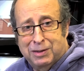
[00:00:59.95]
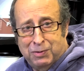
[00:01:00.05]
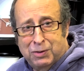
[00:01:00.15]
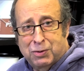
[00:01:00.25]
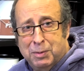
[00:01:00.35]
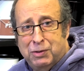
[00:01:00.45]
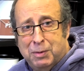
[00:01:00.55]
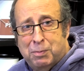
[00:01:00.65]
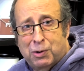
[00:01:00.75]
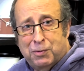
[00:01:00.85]
On trim is
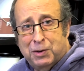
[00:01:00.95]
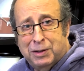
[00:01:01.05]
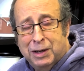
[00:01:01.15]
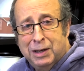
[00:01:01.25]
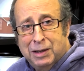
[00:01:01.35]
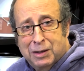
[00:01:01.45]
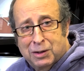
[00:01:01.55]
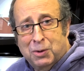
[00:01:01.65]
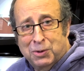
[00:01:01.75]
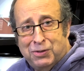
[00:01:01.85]
imperfect,
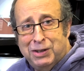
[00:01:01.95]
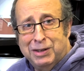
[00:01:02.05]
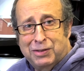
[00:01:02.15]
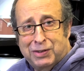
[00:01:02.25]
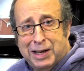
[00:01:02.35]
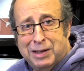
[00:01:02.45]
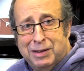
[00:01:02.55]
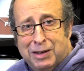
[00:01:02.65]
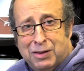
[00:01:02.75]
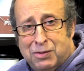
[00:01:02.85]
lower sheen.
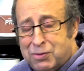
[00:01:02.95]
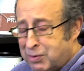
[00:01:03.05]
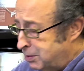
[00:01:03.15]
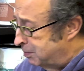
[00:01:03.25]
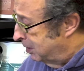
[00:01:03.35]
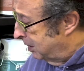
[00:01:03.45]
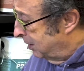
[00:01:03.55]
Satin on trim,